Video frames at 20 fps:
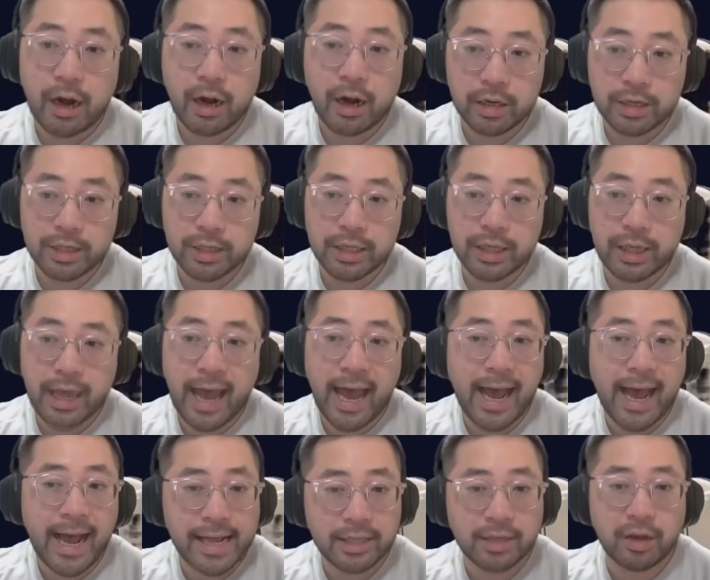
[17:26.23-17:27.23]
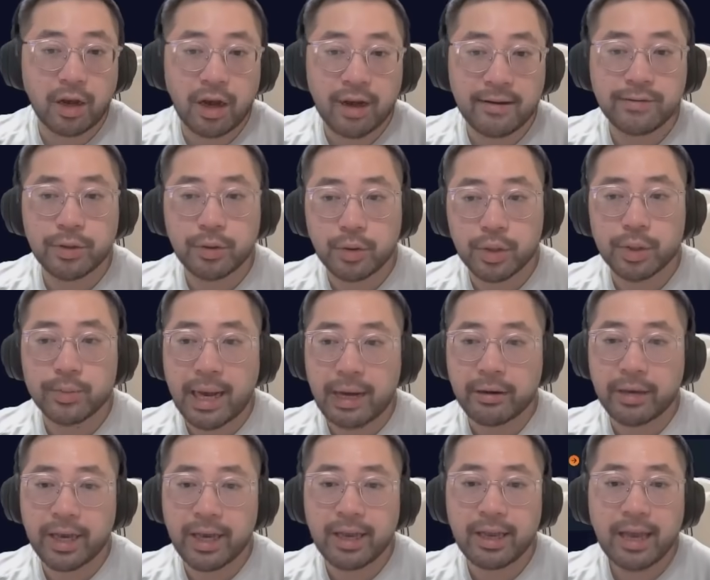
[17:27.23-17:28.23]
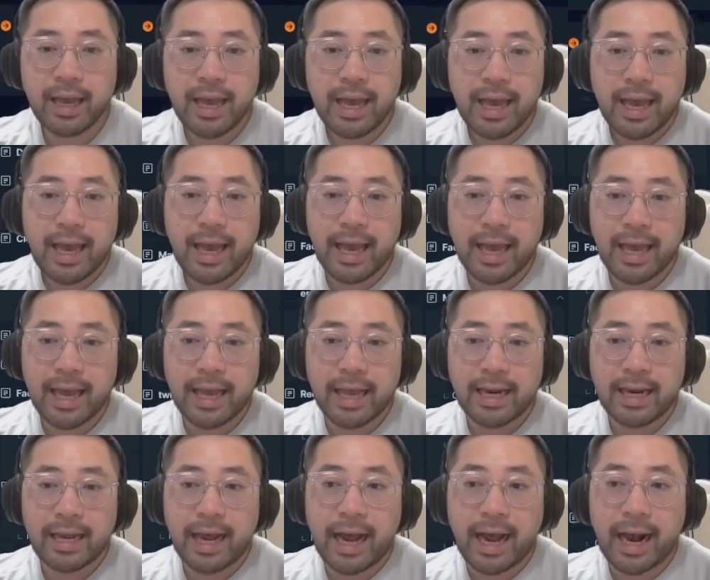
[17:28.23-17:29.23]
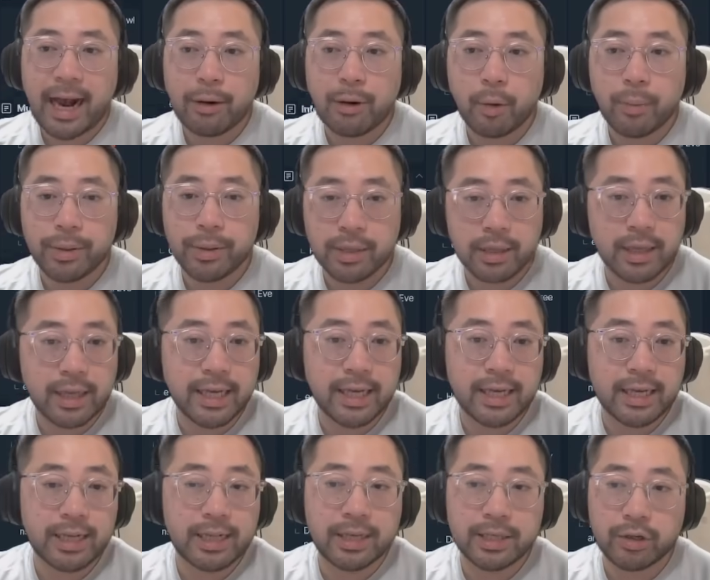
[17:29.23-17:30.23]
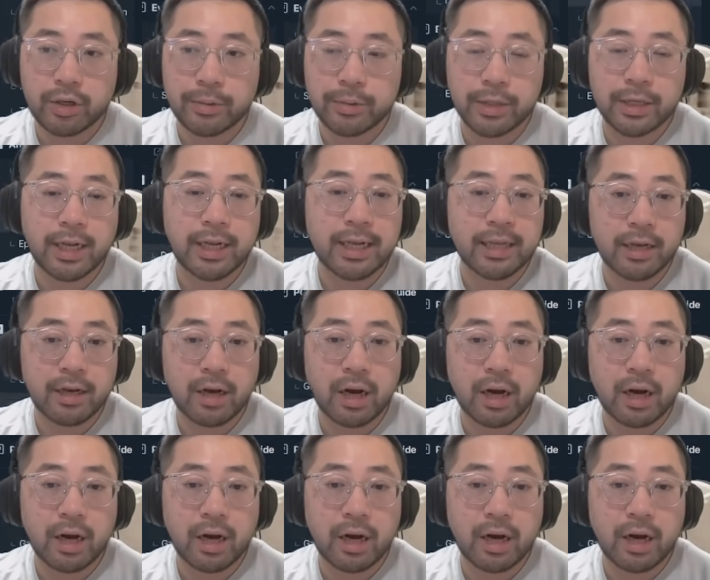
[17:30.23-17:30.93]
Honestly, hats off to Smilegate, and I will put the link in the description and in